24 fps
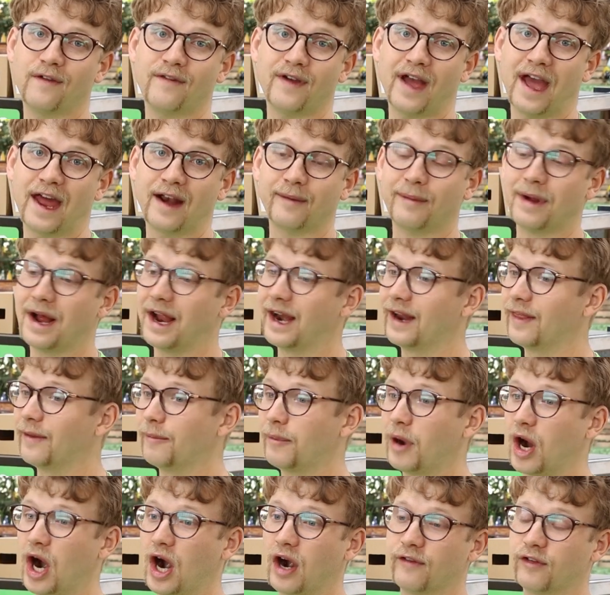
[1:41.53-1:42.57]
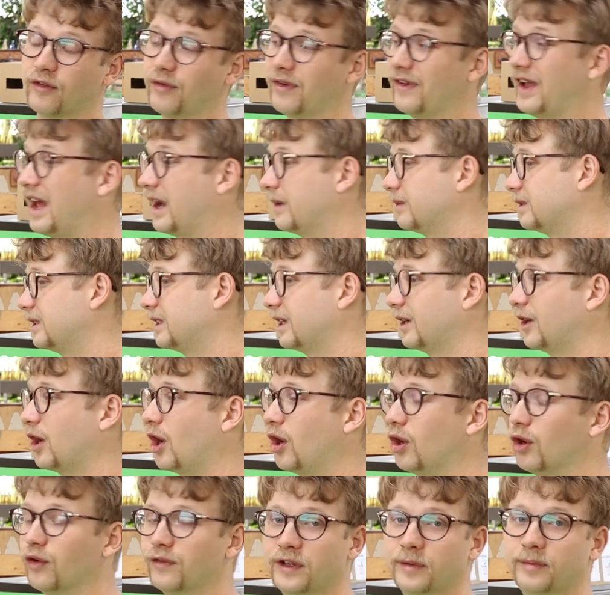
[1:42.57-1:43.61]
We've had them on the market, but we had them sitting
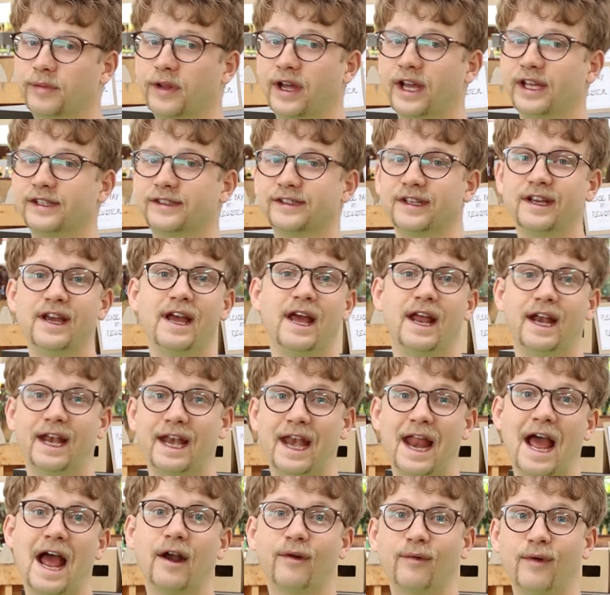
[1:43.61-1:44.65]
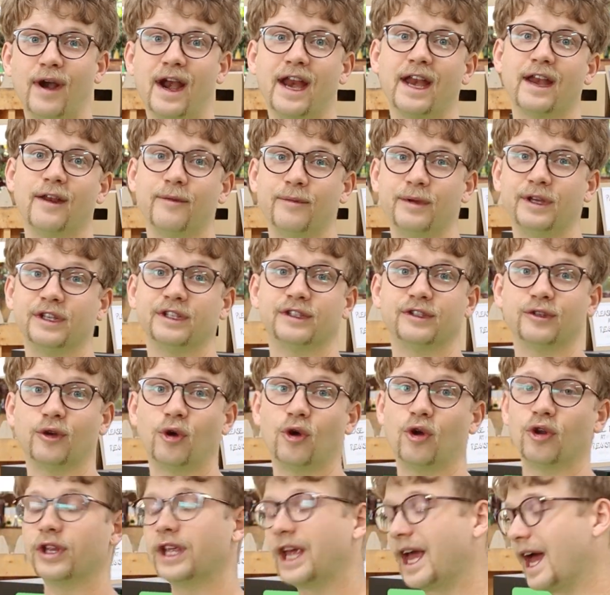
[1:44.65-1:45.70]
all over the place, not ready to be
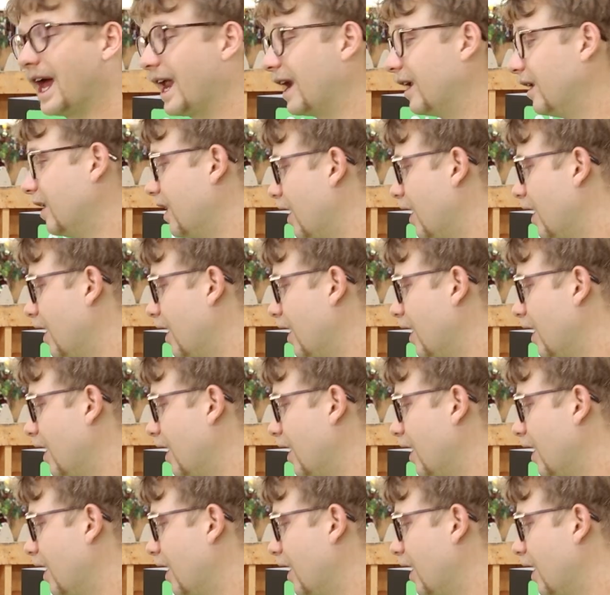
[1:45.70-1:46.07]
sold yet.